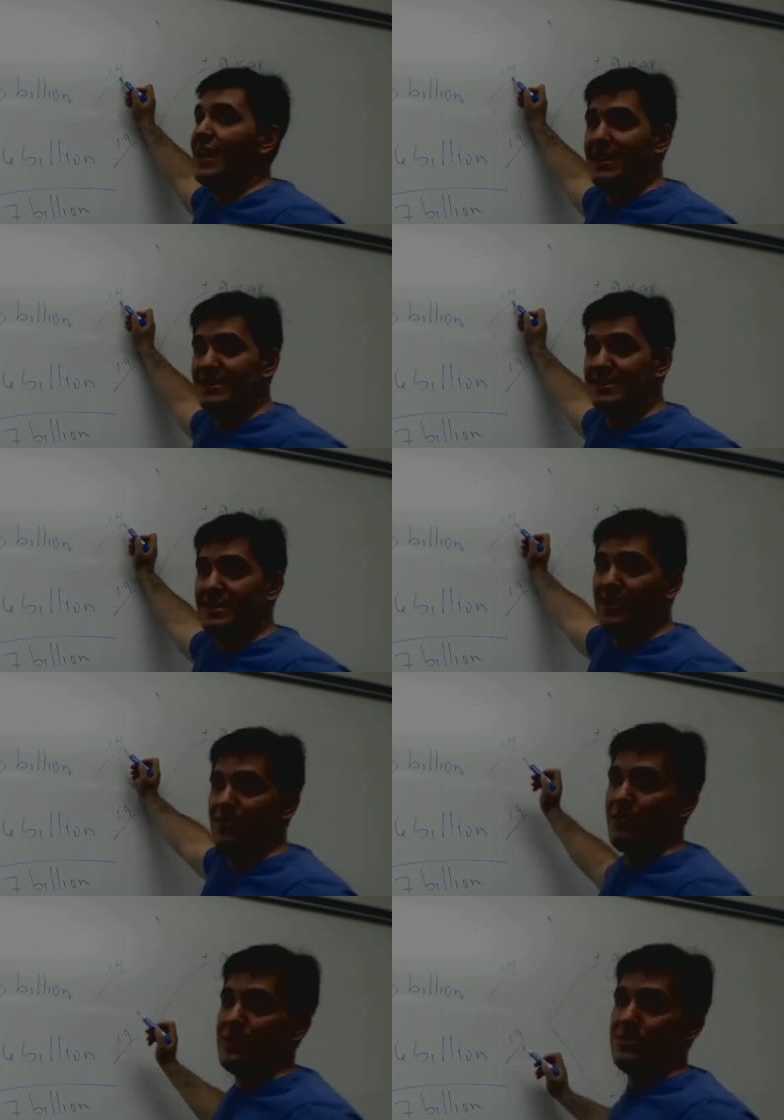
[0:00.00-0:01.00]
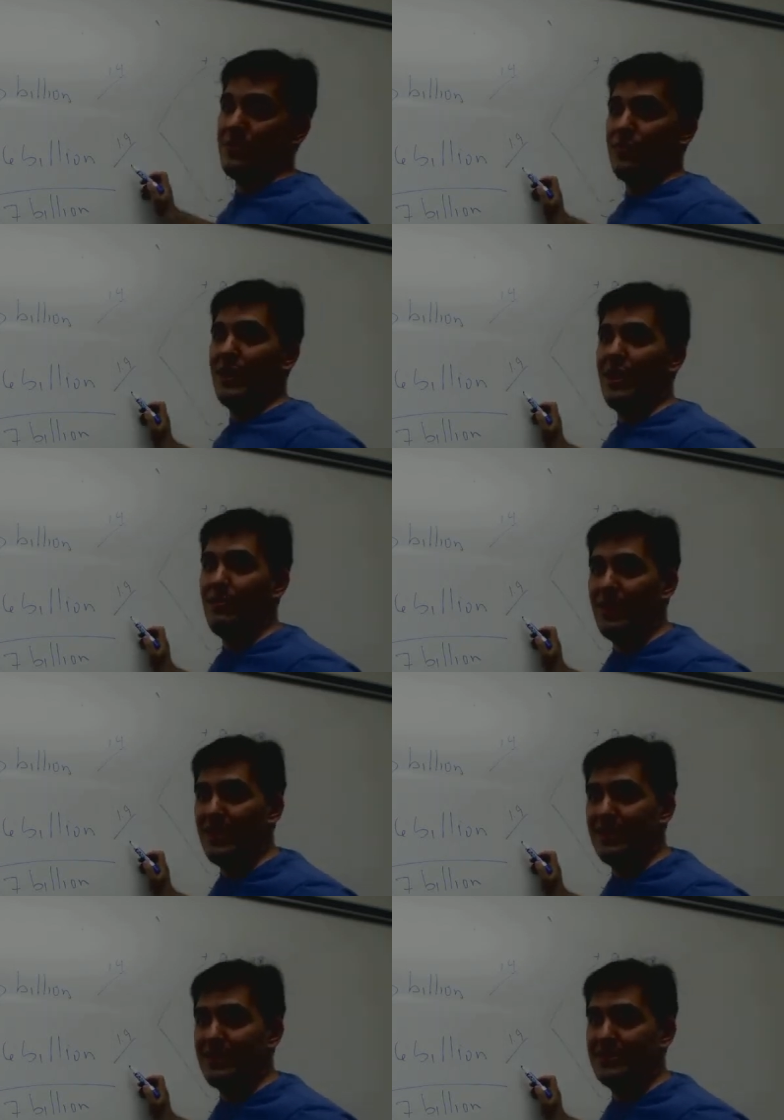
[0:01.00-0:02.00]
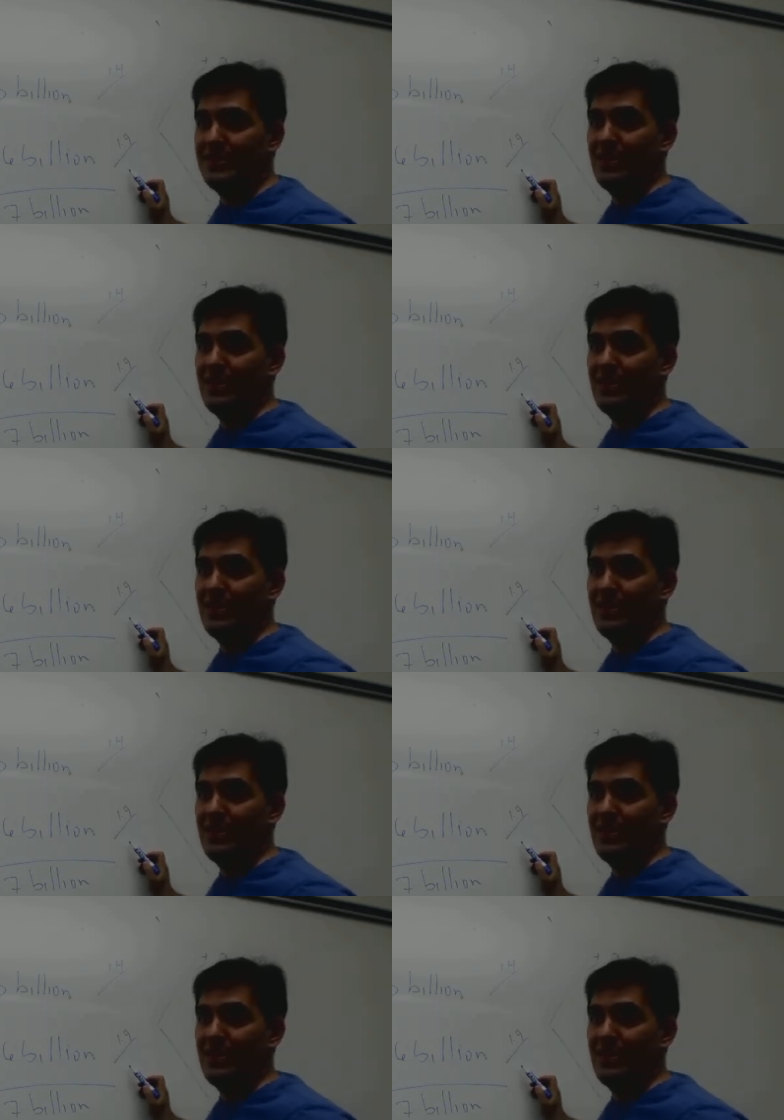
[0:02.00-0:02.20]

the assets and the duration of the liabilities.